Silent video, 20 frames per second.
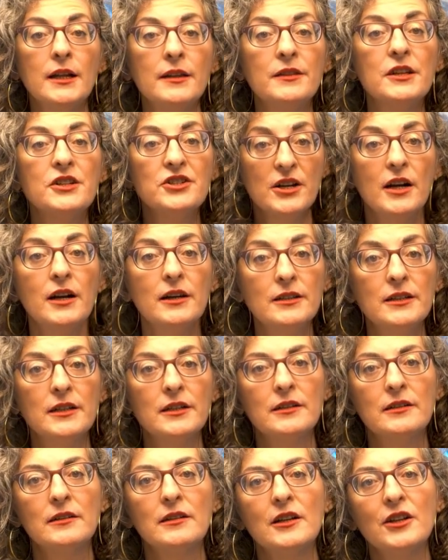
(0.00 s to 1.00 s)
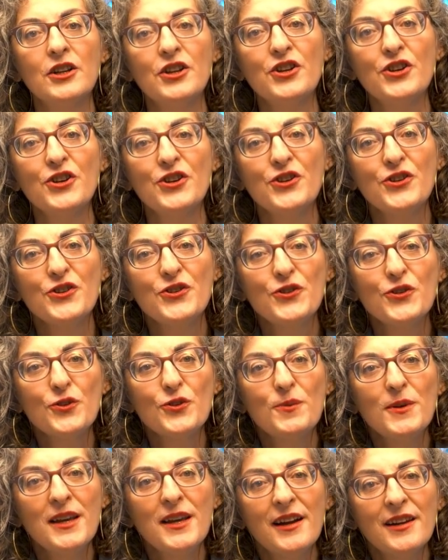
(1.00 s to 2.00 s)
The Charter
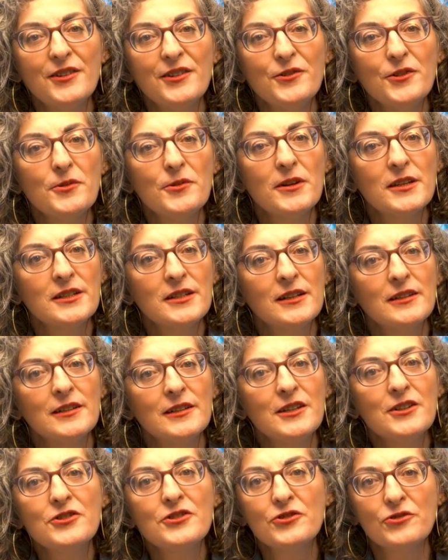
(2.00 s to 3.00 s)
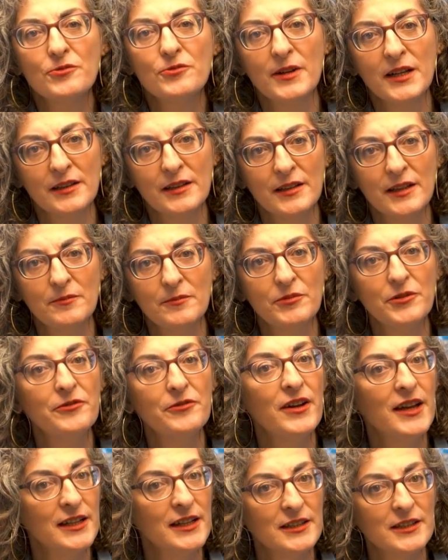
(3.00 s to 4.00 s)
should be a universal instrument that
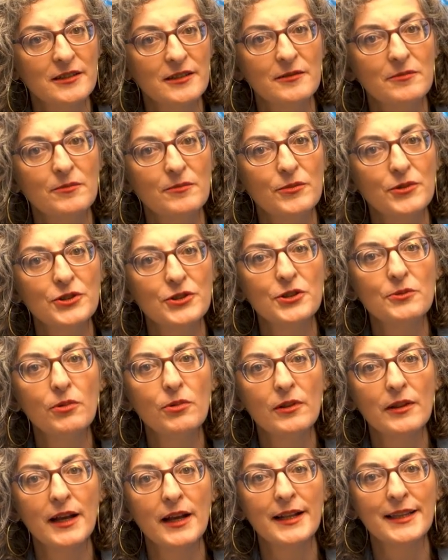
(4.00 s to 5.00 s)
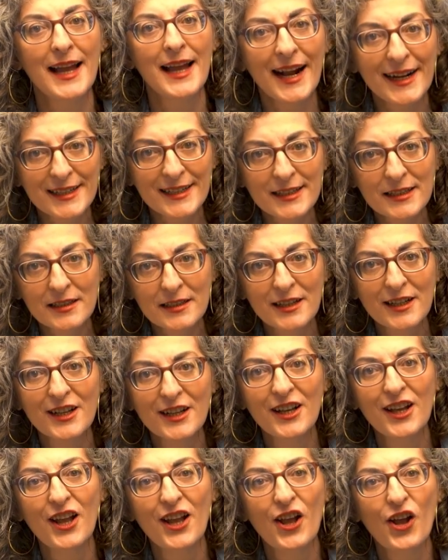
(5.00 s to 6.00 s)
prevents possible attacks
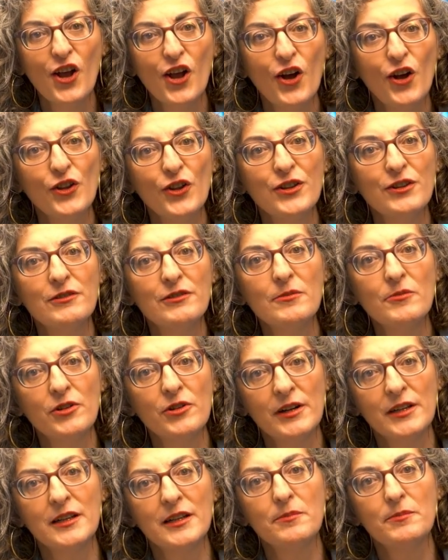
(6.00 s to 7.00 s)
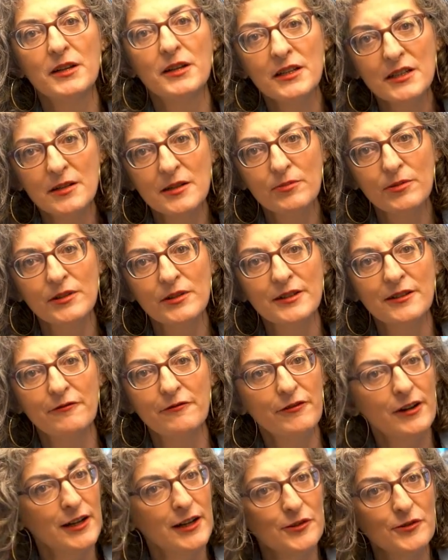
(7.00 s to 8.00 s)
on the democratic principles and
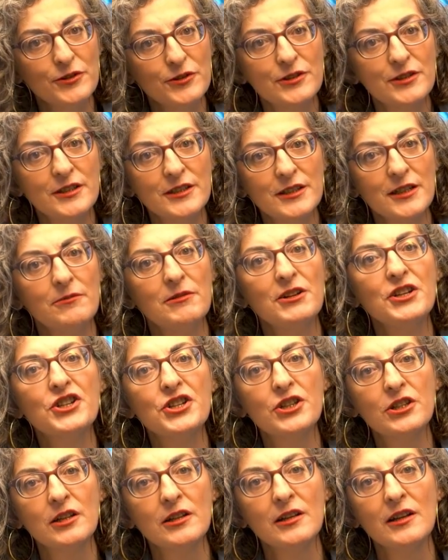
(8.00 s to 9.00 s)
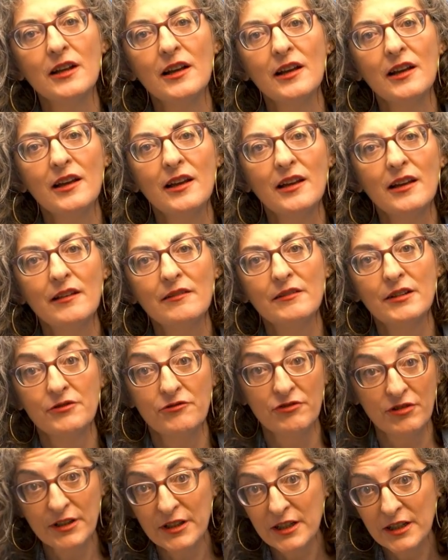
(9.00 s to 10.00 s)
values established in the
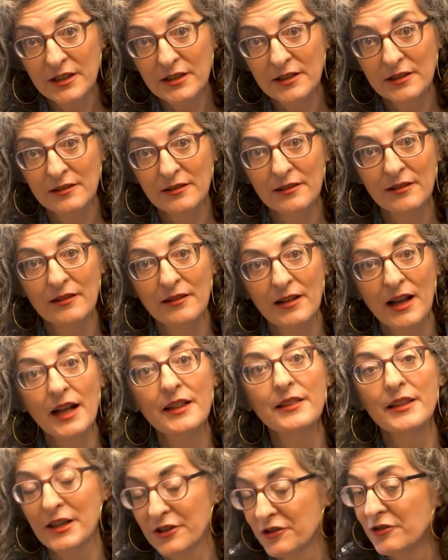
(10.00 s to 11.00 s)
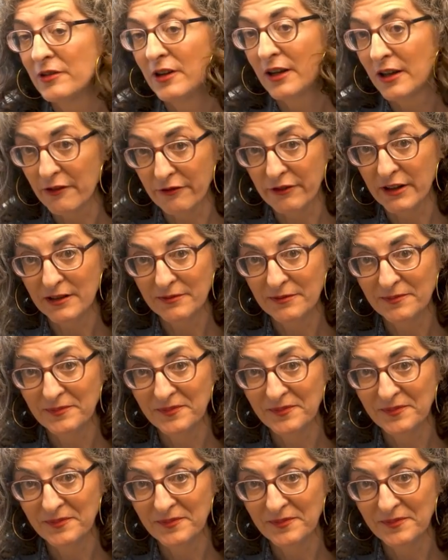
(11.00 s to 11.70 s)
treaties at national level.